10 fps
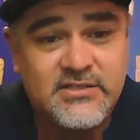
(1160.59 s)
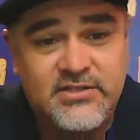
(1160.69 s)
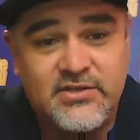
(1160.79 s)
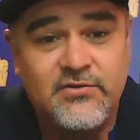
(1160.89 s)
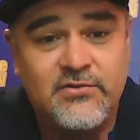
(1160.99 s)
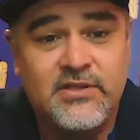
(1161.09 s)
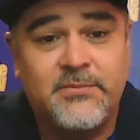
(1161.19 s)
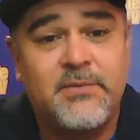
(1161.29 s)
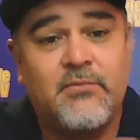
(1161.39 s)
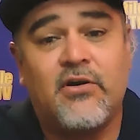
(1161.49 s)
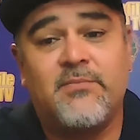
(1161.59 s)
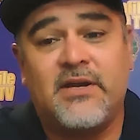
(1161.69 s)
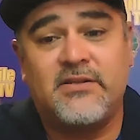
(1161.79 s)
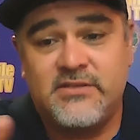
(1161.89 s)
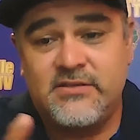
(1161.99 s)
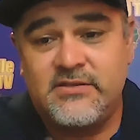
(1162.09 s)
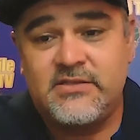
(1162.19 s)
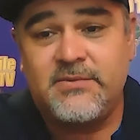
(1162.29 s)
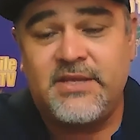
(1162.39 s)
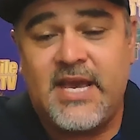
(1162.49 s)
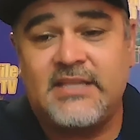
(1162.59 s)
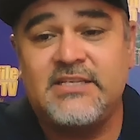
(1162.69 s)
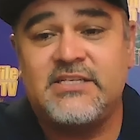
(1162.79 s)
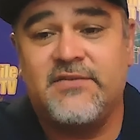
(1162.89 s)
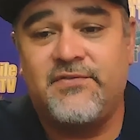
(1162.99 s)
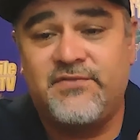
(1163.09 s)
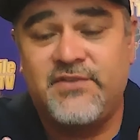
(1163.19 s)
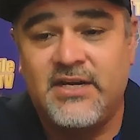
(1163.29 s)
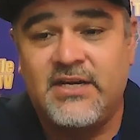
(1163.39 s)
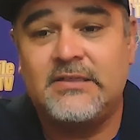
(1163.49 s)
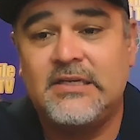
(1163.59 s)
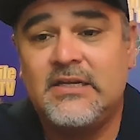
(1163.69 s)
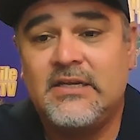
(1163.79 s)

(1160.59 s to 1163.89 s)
to you a little bit more about some of the acting stuff you've done.